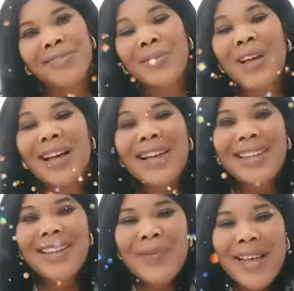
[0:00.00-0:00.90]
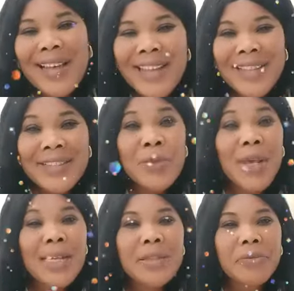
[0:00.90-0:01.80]
Wala, this
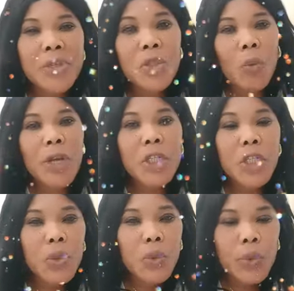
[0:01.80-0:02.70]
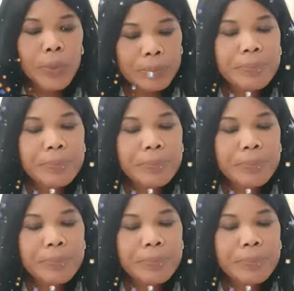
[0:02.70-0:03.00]
one are the video where she do.